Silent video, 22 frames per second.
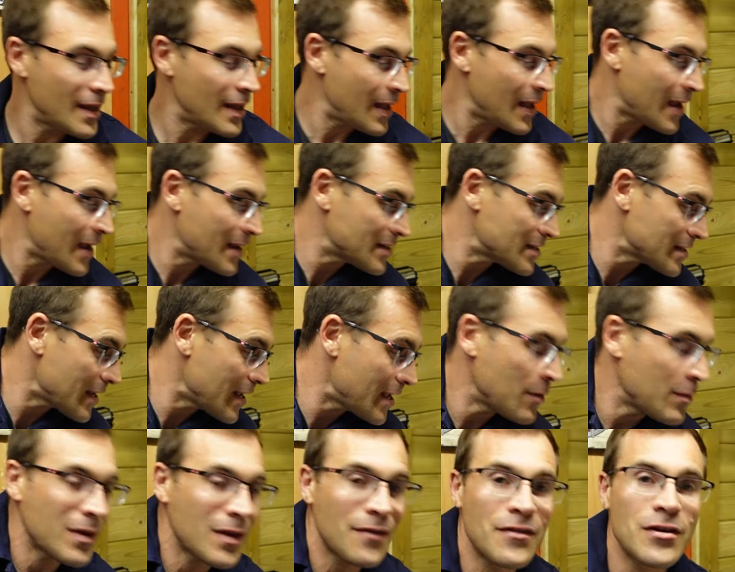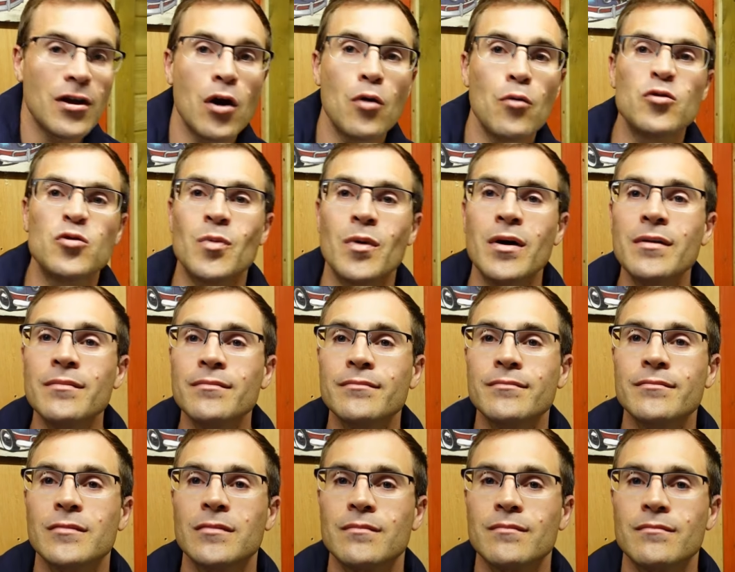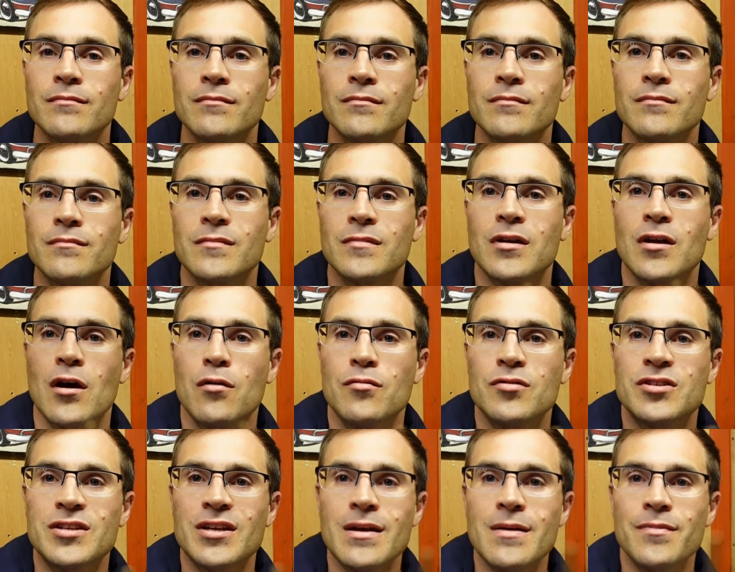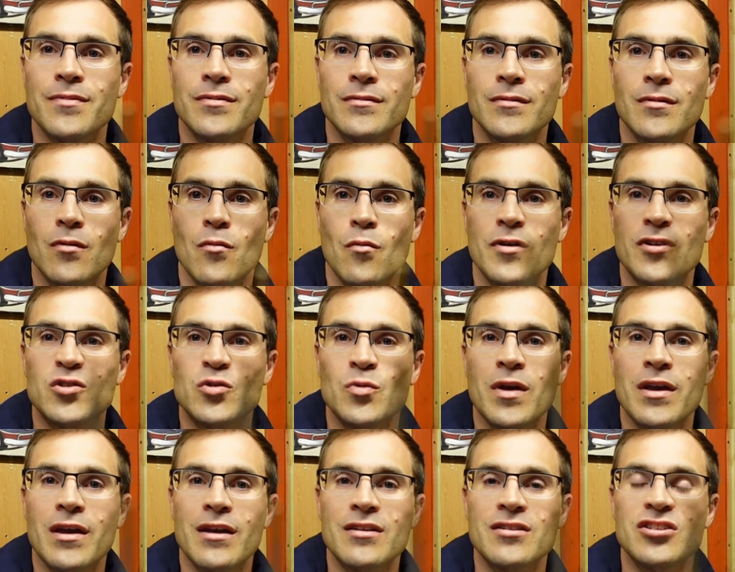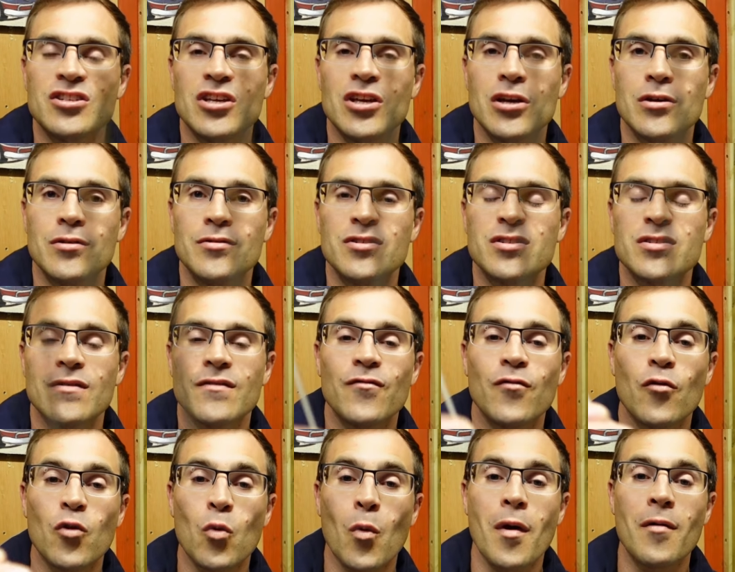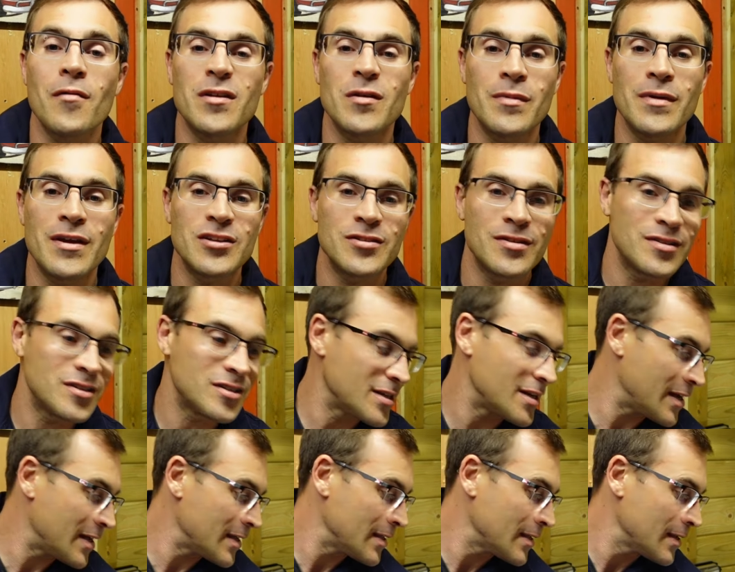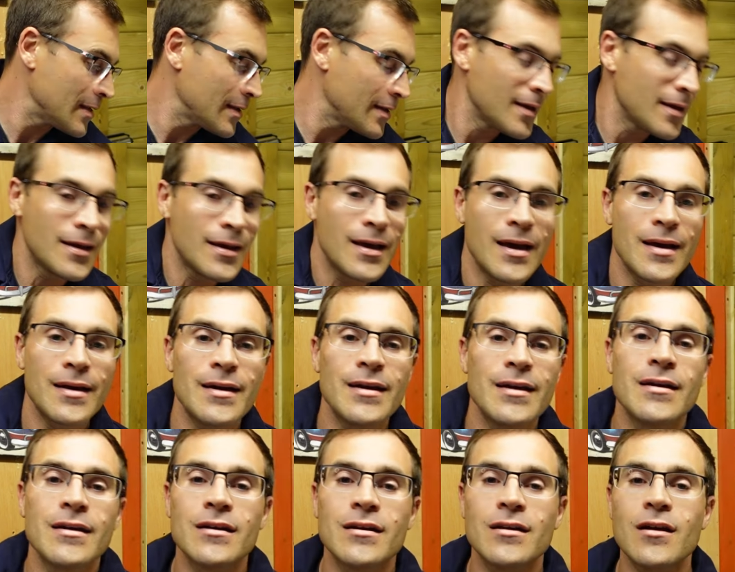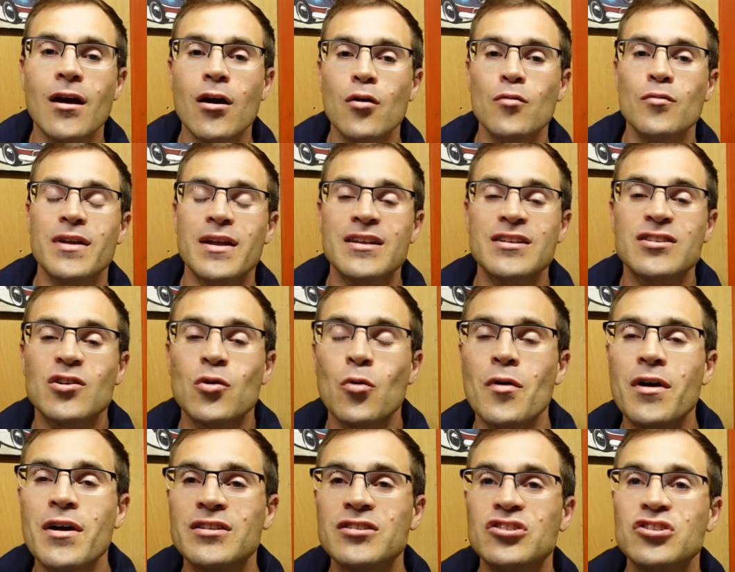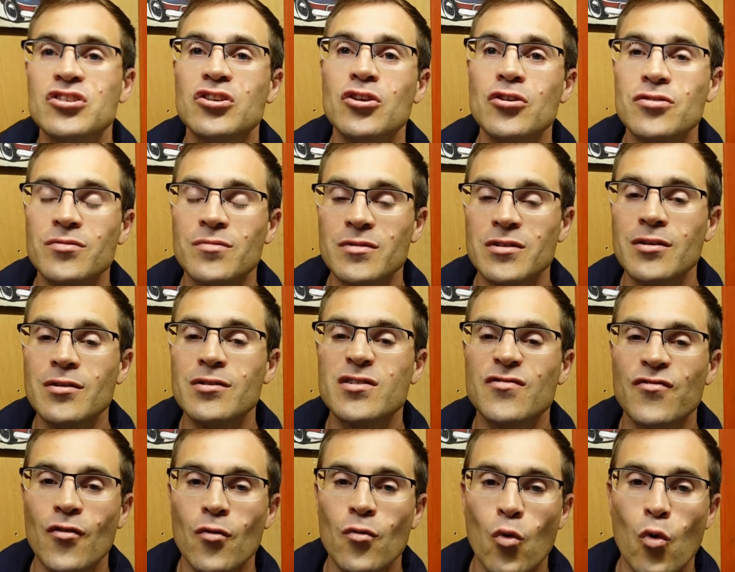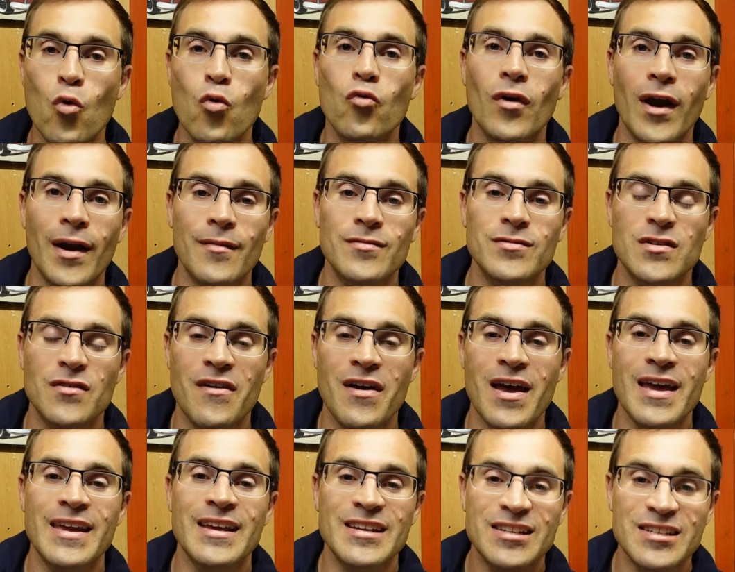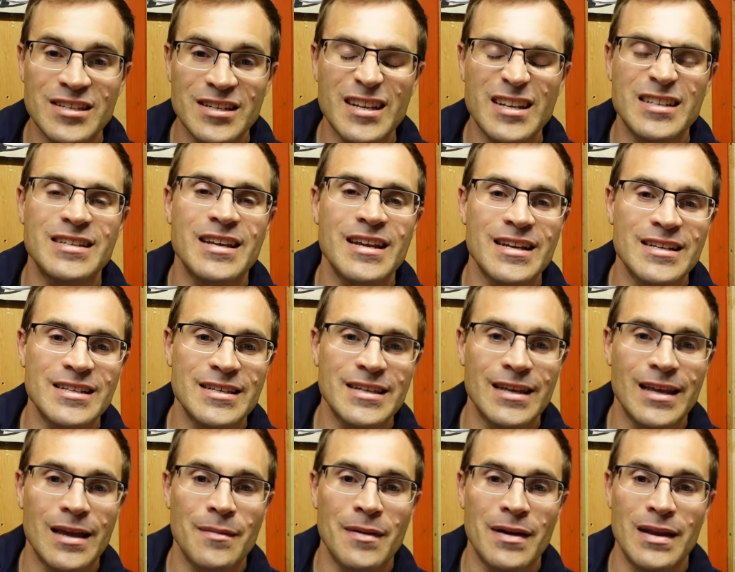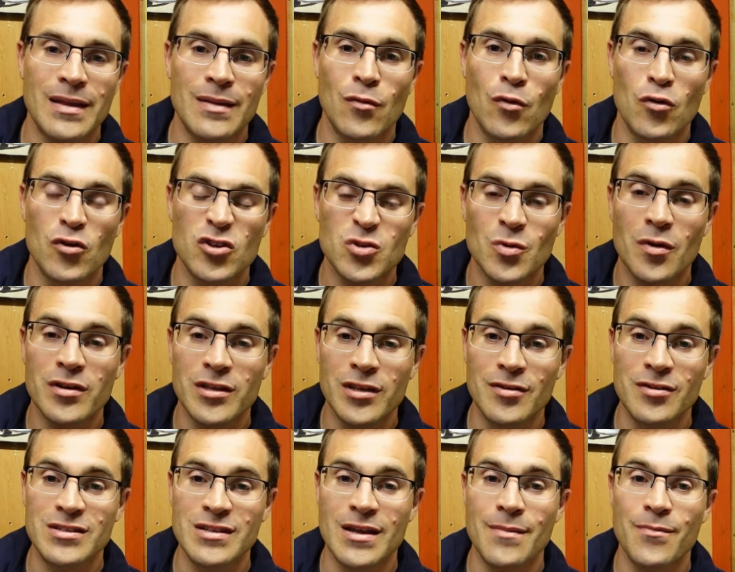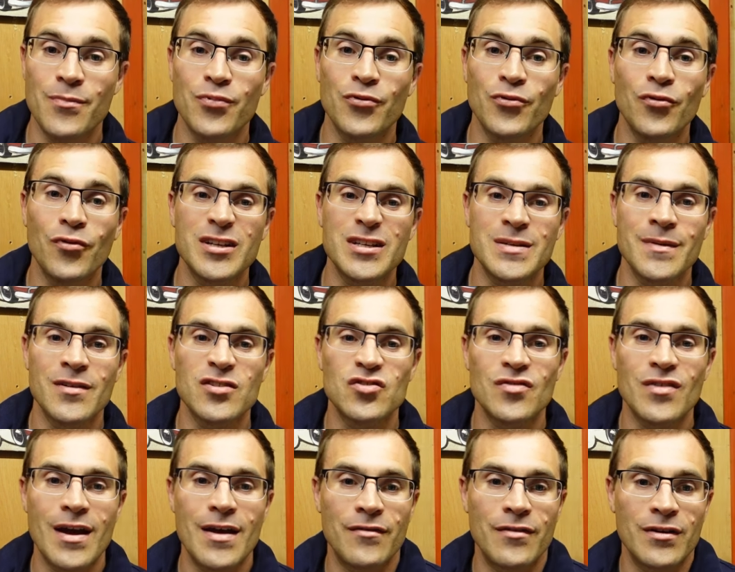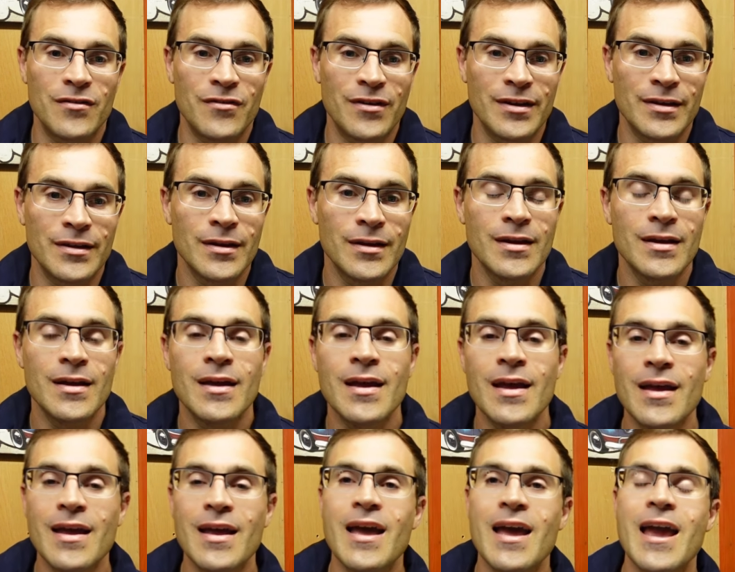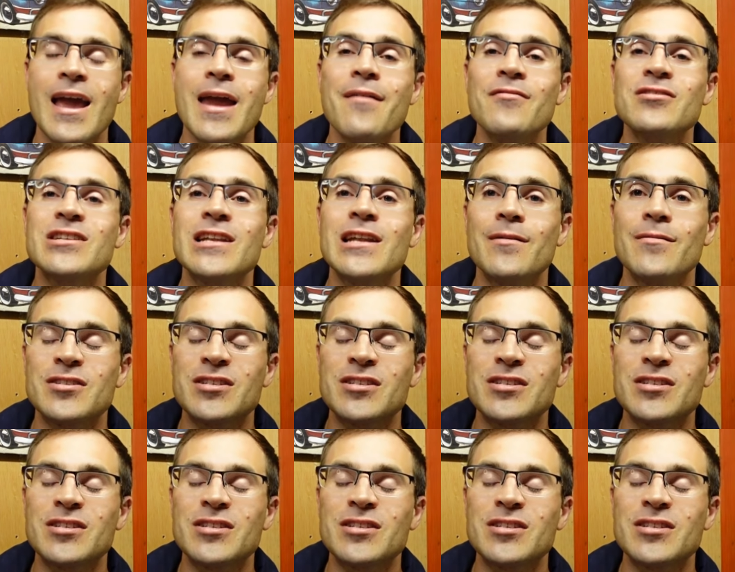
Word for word: and here we have a gold one, gold tip, which we're going to use for the welding we are doing today. Gold is quite a good, useful all-rounder for AZ, DC and many more, so I use it pretty much for everything. Here is a little